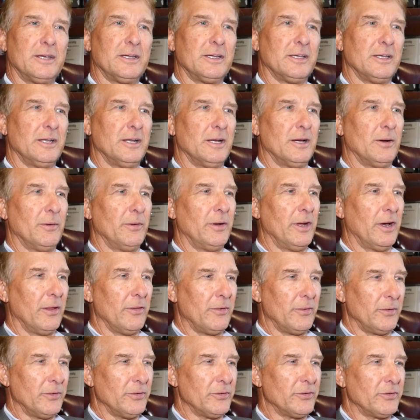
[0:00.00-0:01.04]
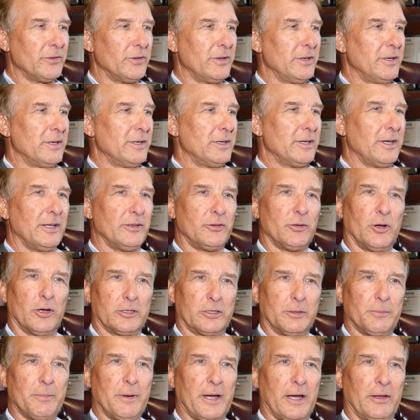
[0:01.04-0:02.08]
and others had
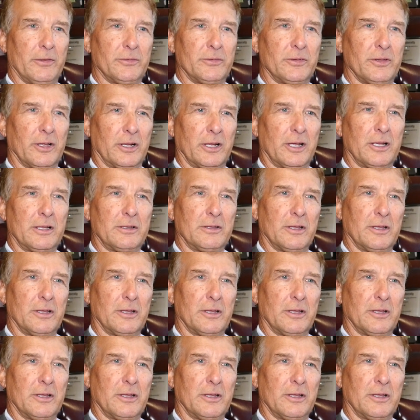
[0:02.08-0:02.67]
talked about the